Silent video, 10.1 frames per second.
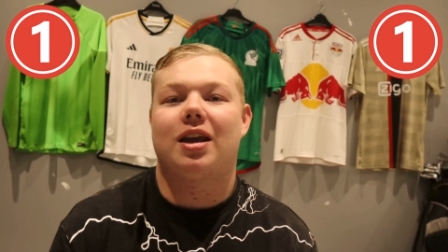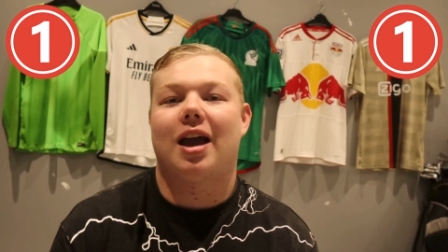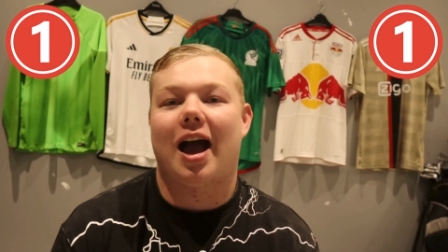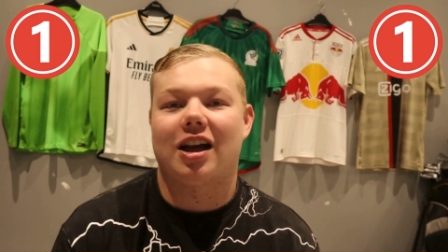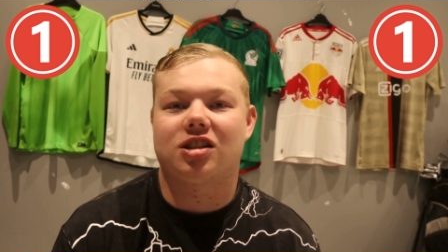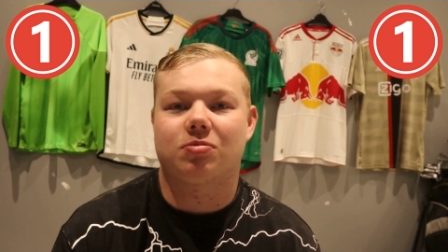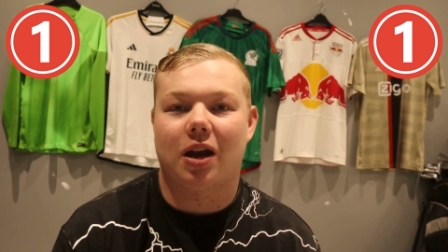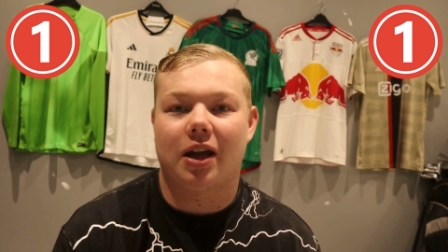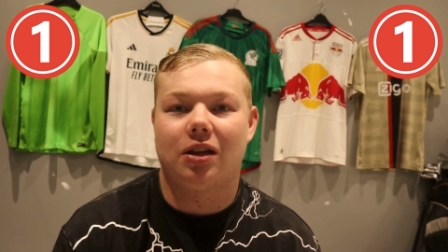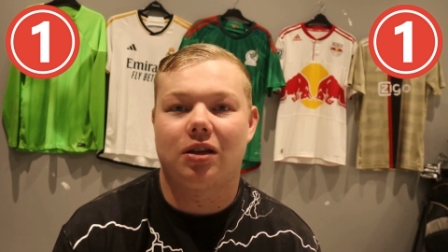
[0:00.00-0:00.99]
he has
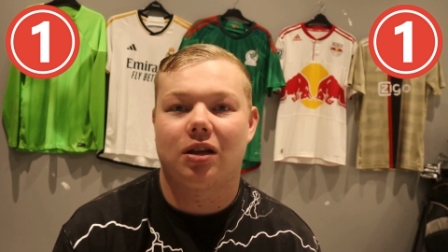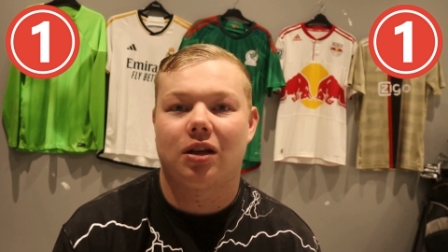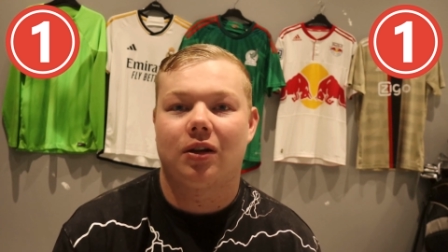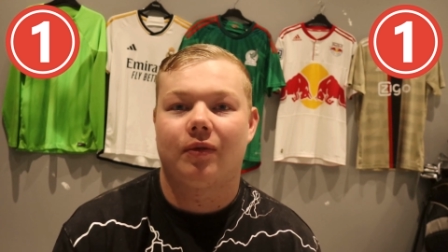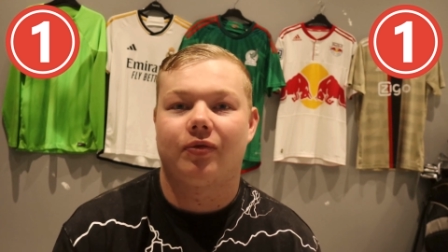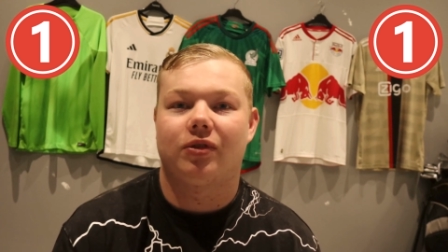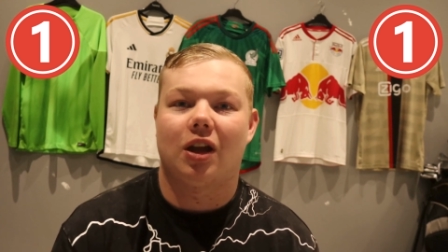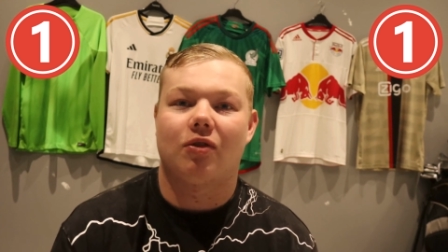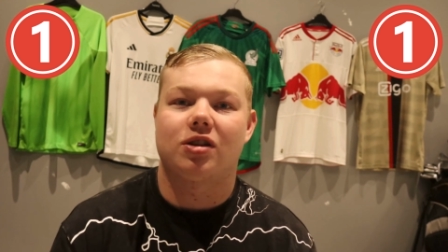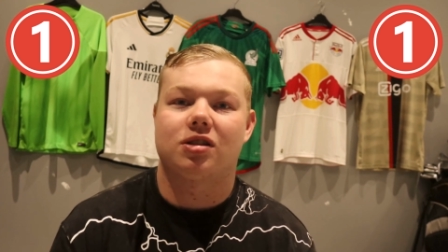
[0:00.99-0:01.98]
played,
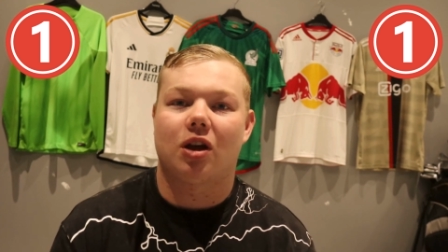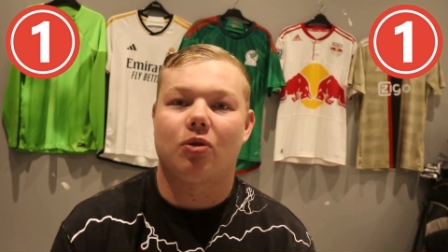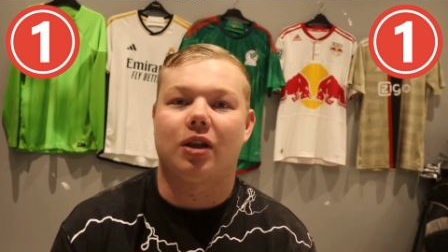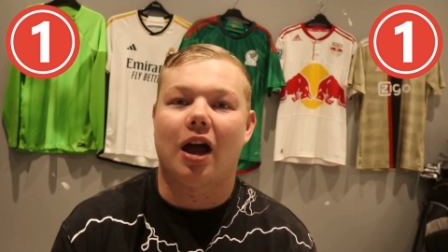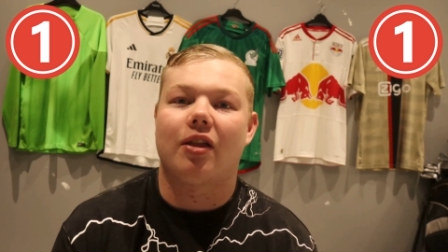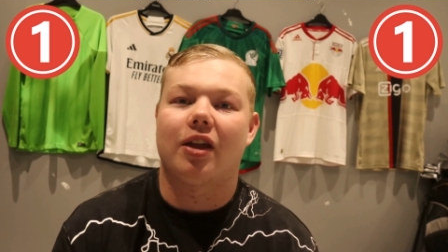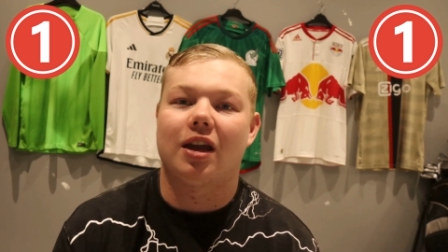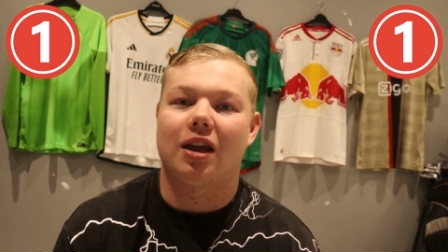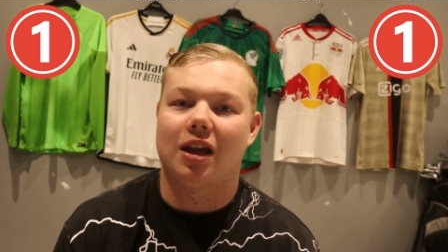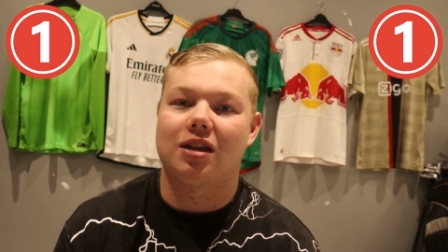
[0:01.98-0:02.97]
there is no doubt that
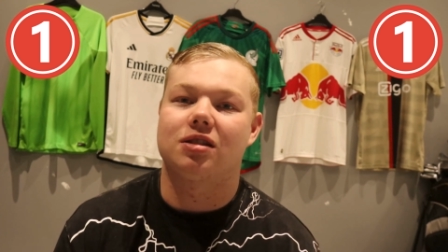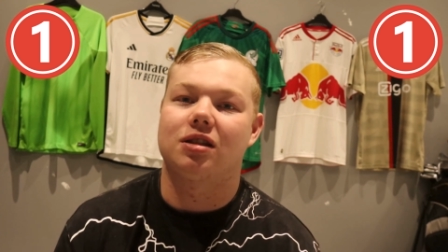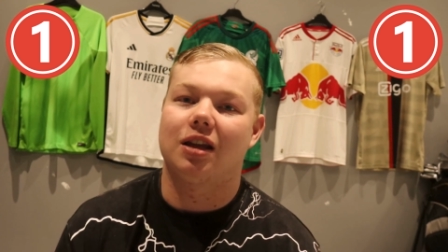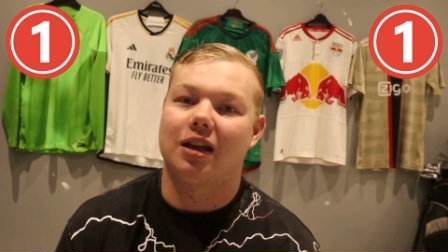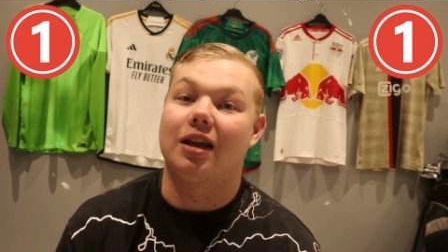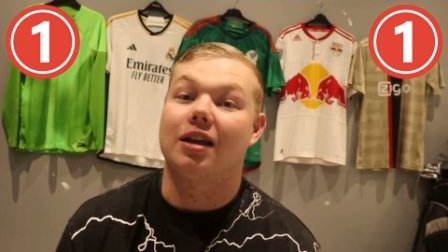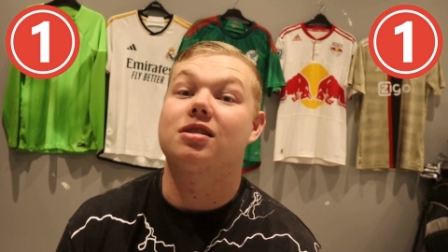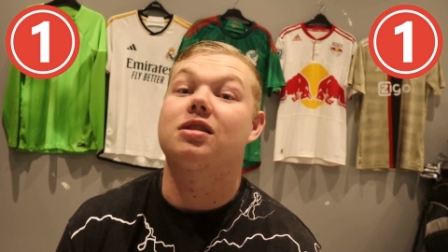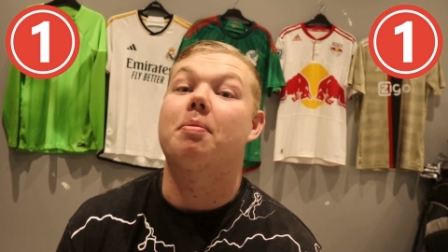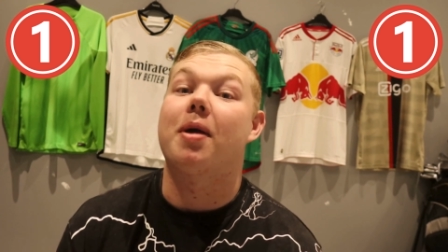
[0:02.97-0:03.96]
he is he
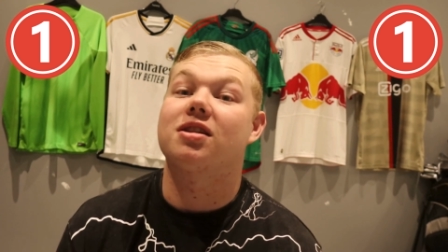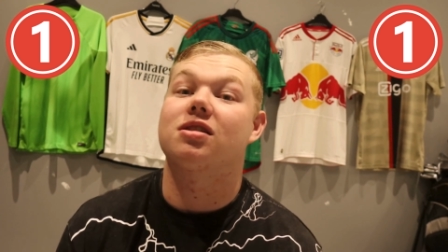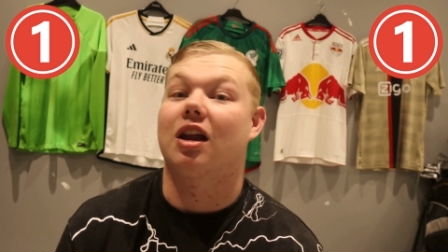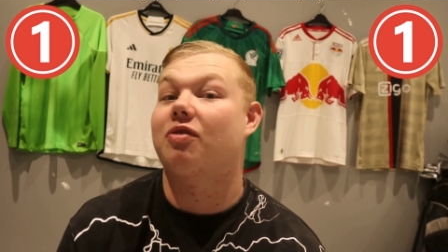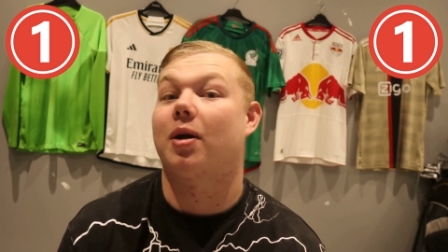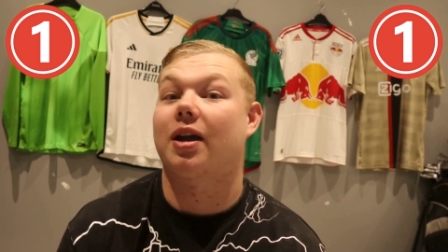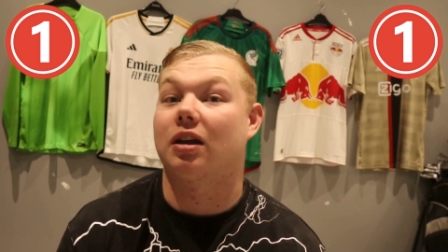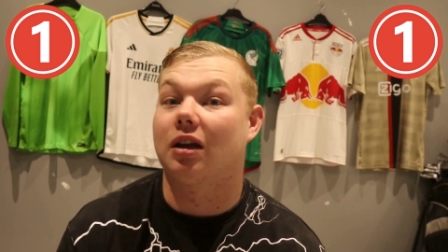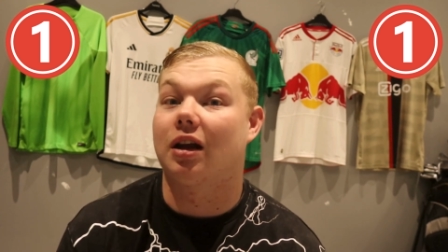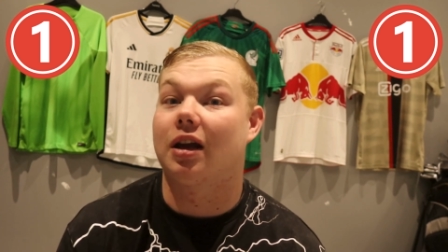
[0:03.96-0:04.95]
is the best left back
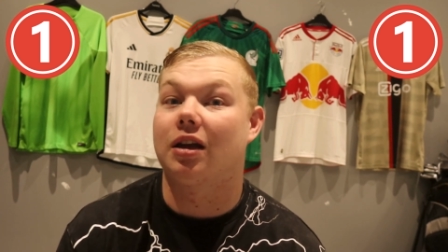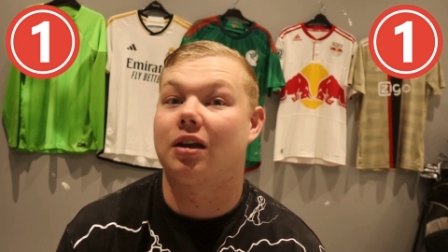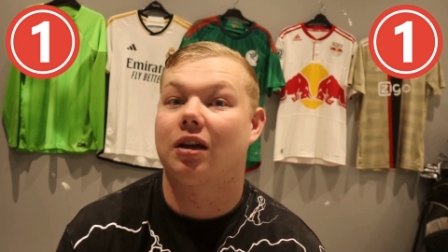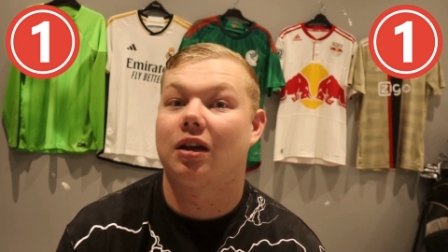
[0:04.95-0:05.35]
in the league.